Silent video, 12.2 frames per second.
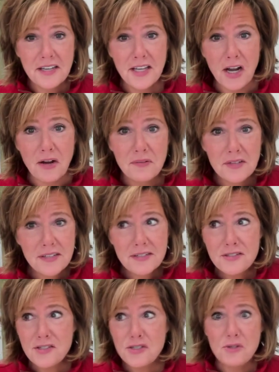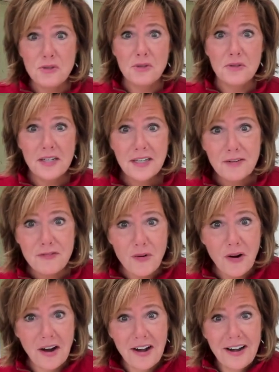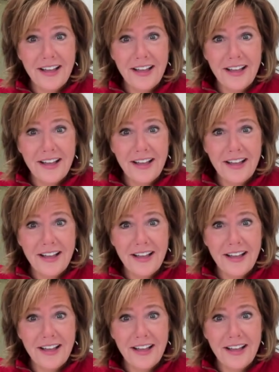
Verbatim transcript: you know, sued for,